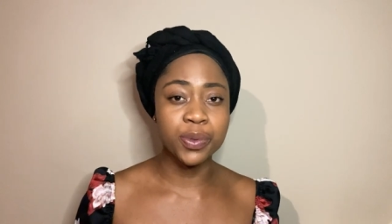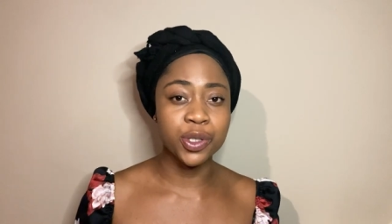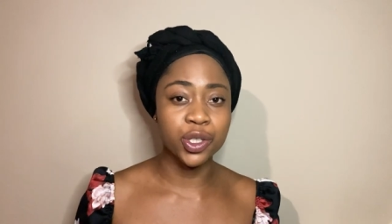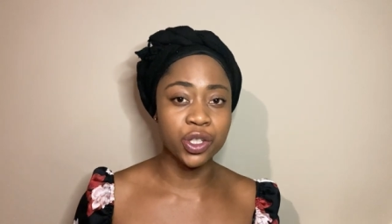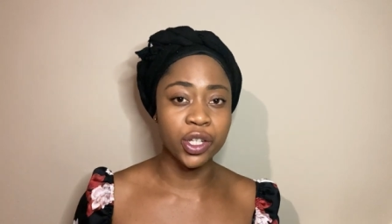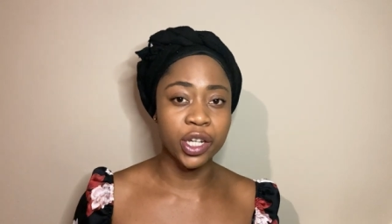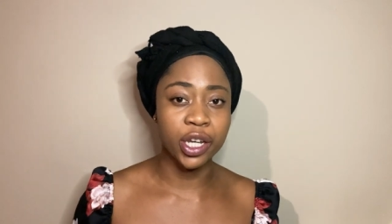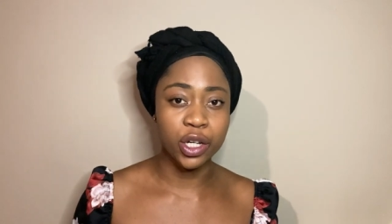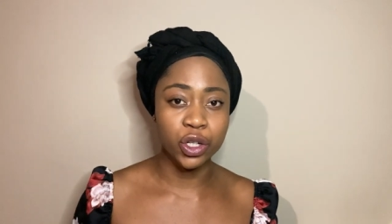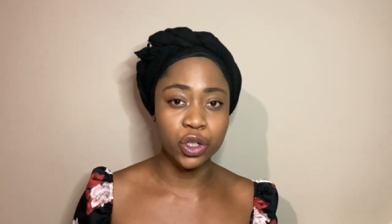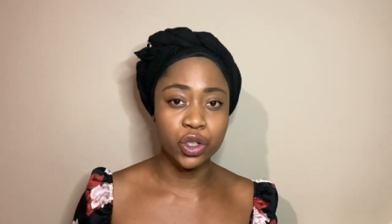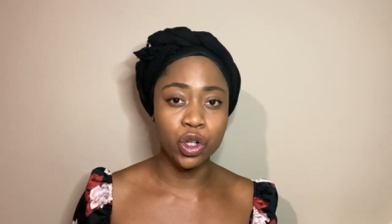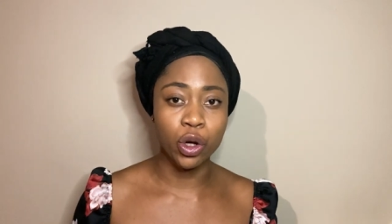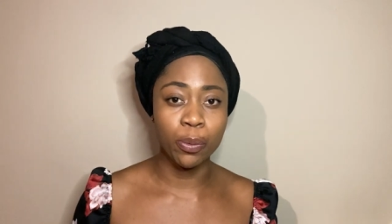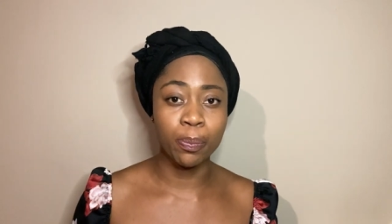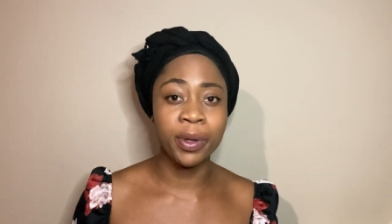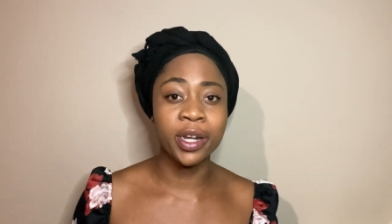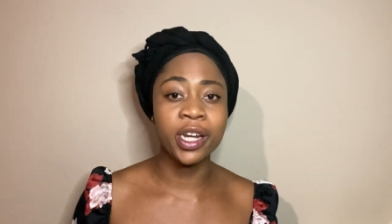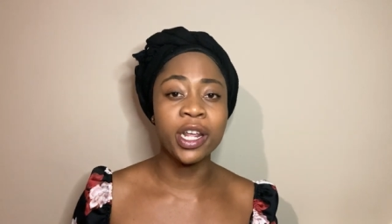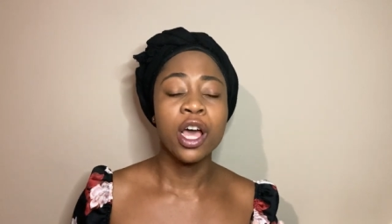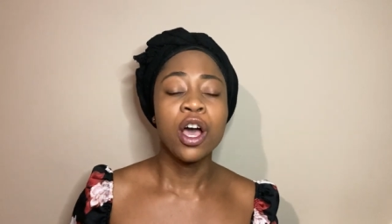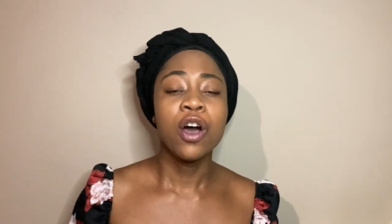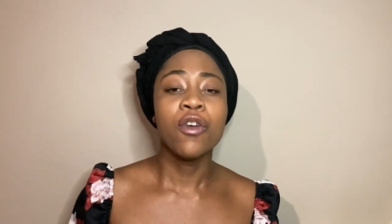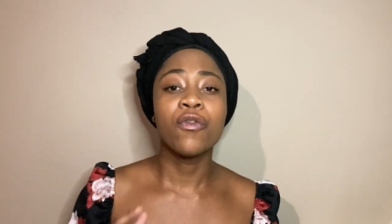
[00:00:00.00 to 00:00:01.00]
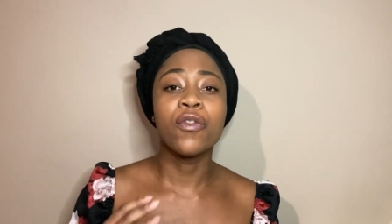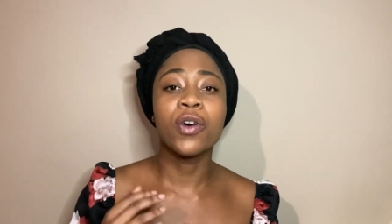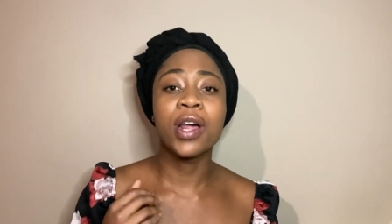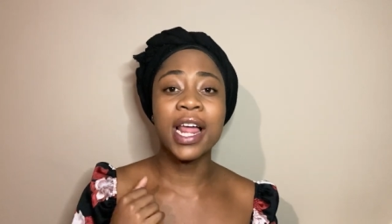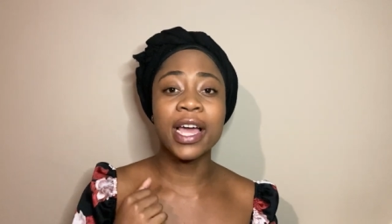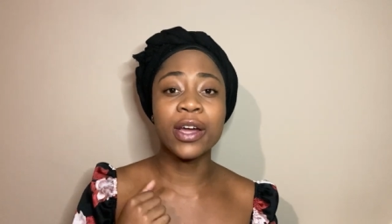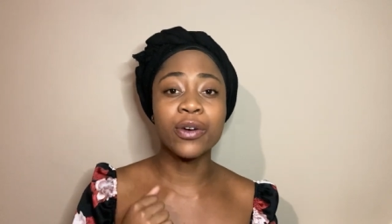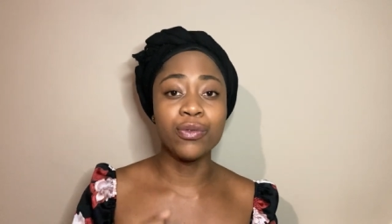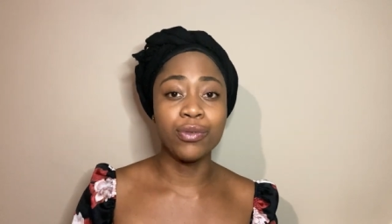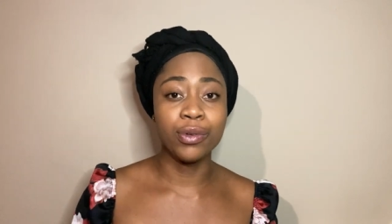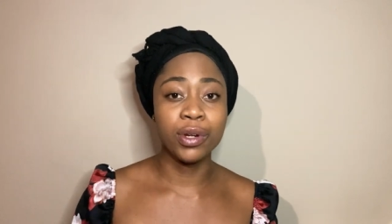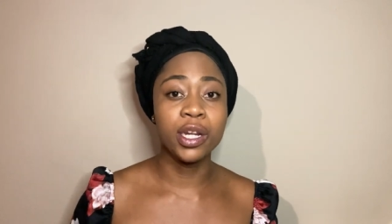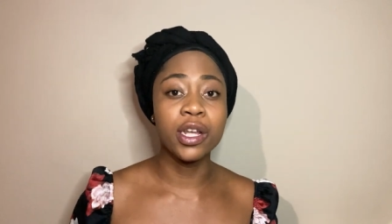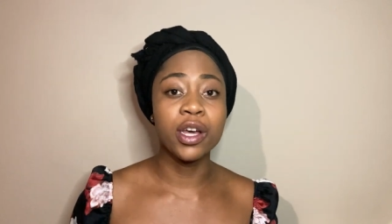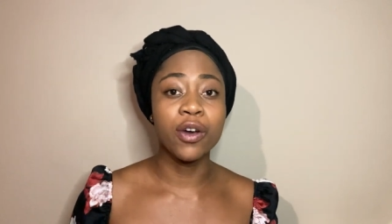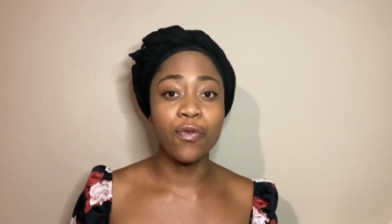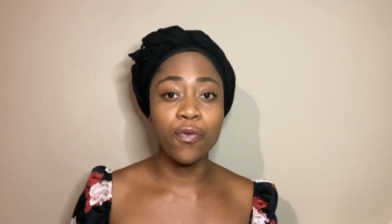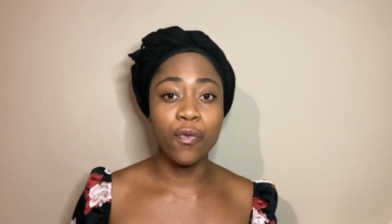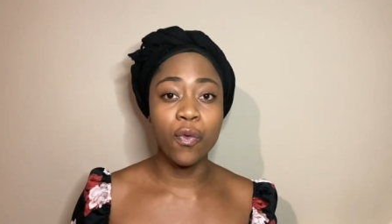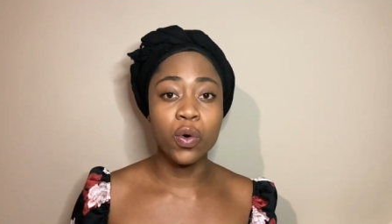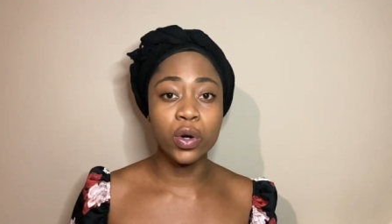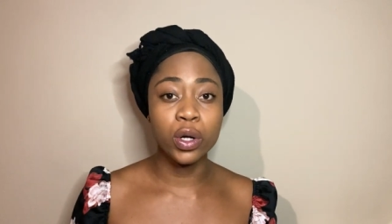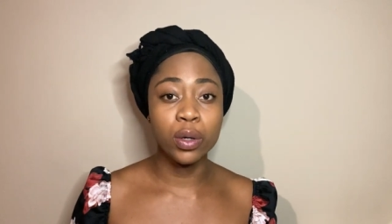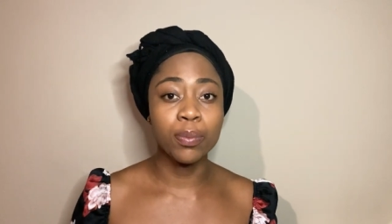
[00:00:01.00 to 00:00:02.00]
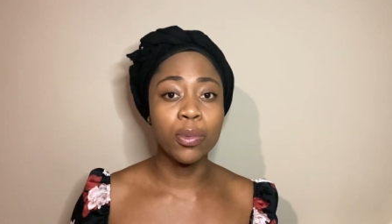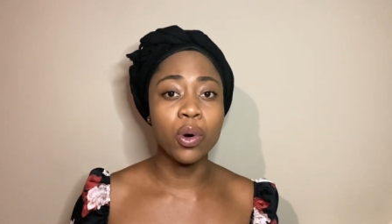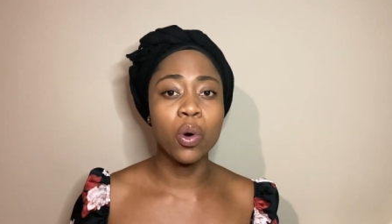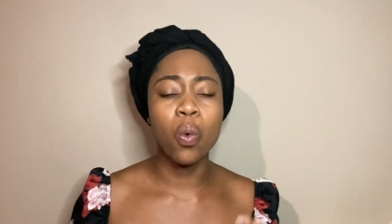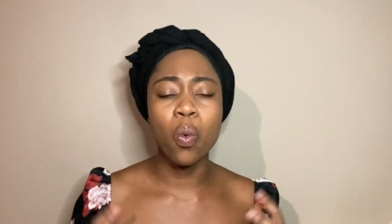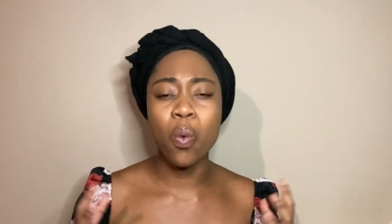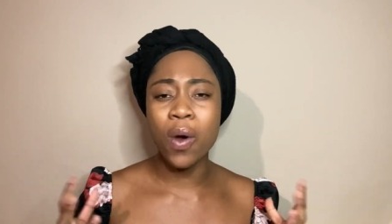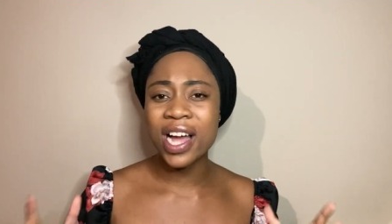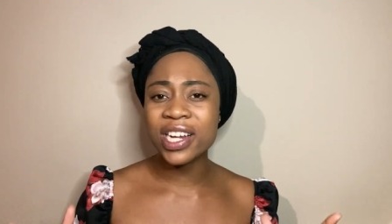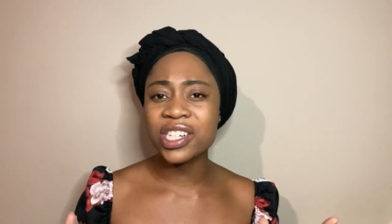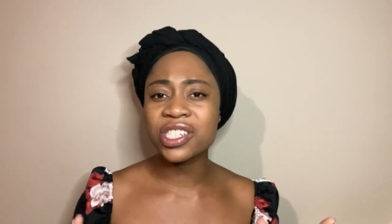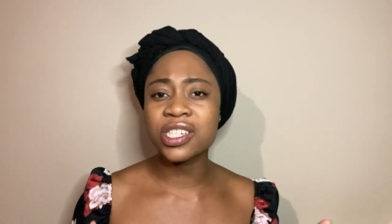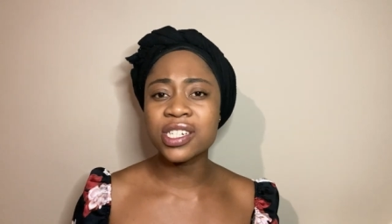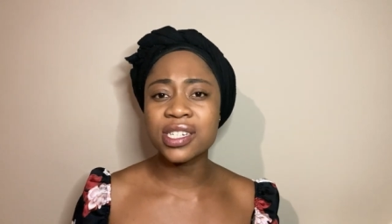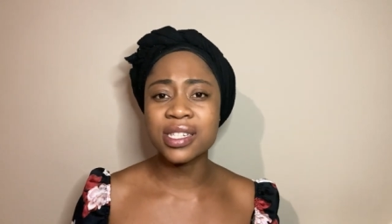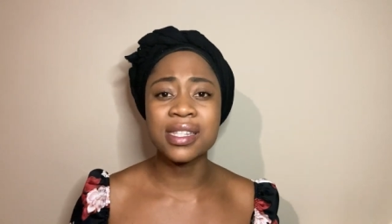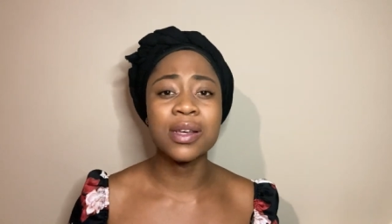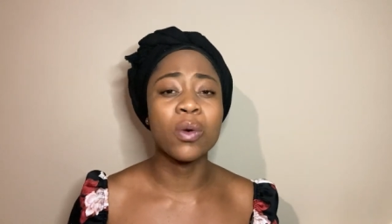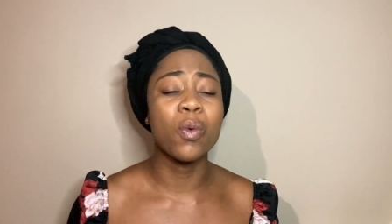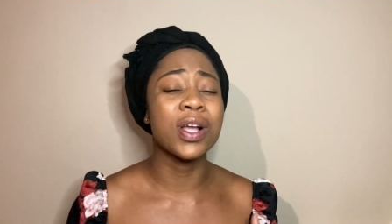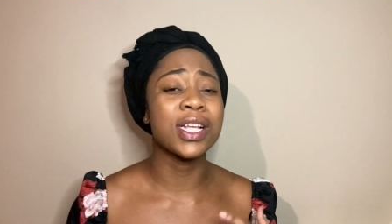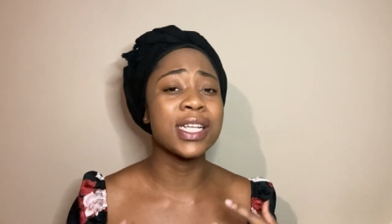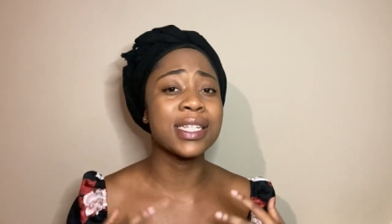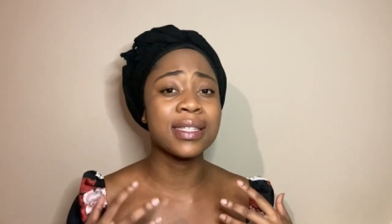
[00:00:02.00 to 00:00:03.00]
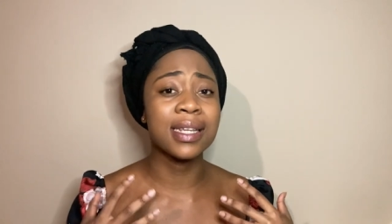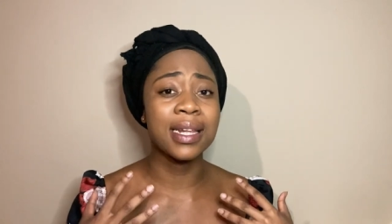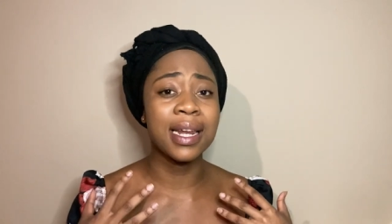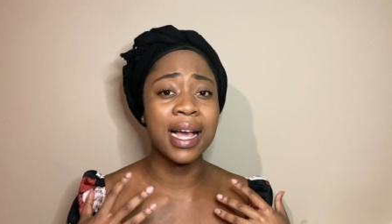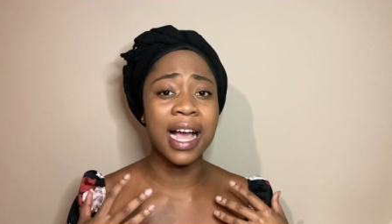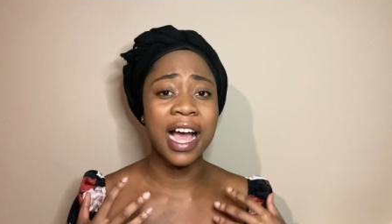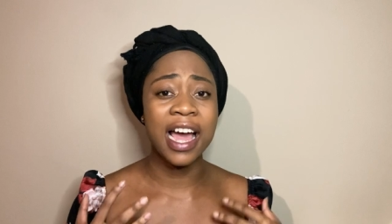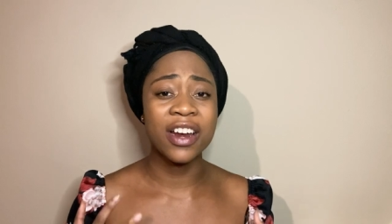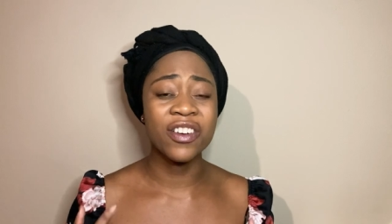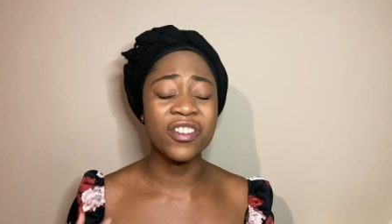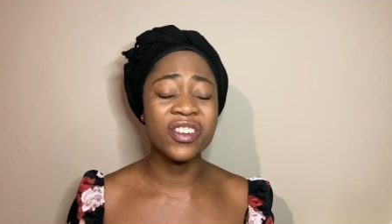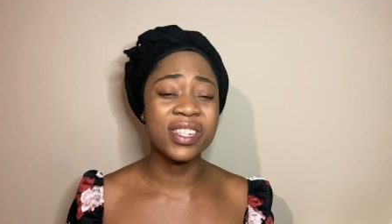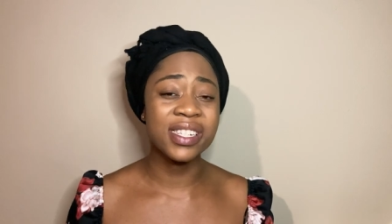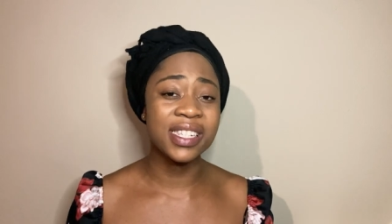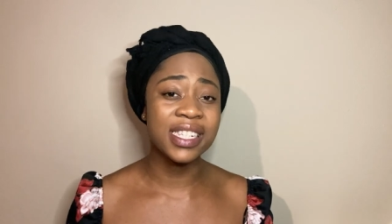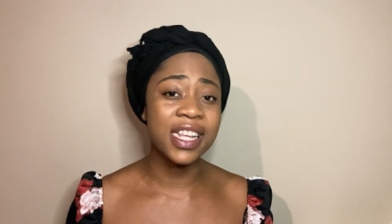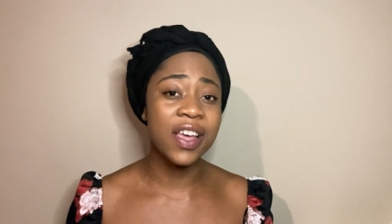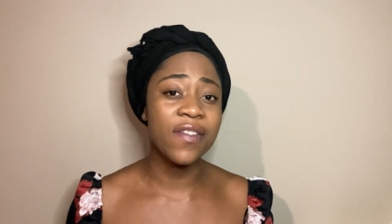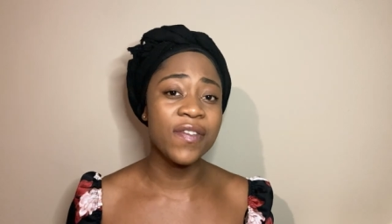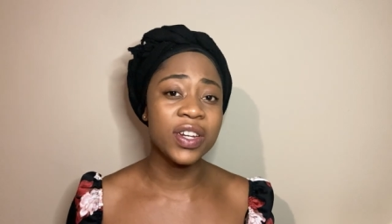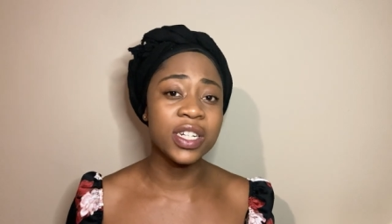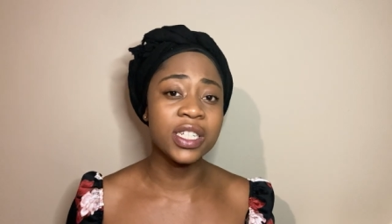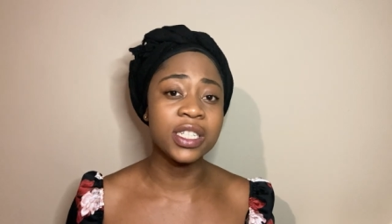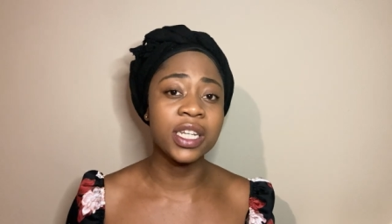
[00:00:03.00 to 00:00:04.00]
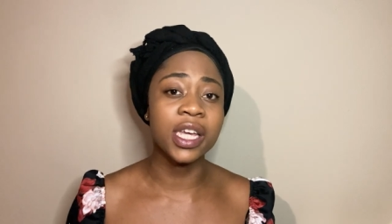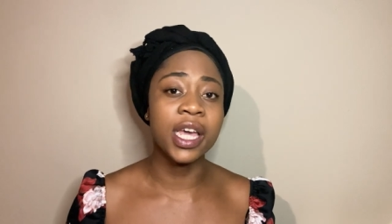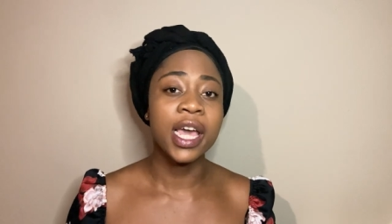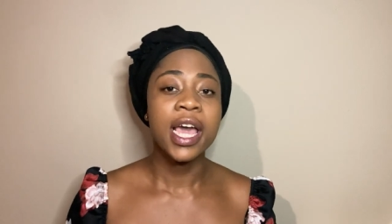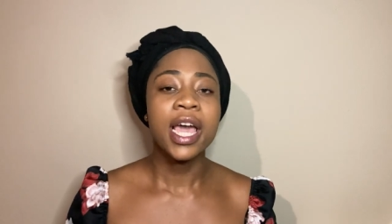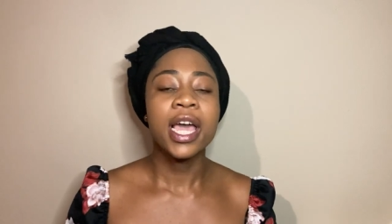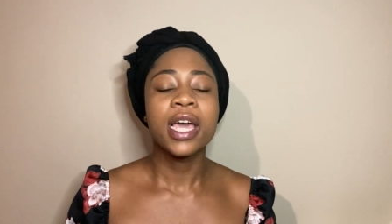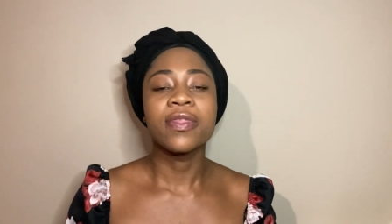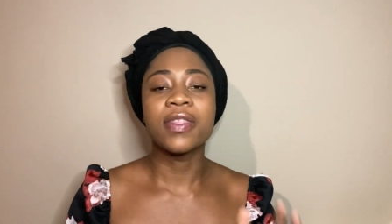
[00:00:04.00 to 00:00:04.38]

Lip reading: that you can shop at for like really affordable watches. Watches are like $170.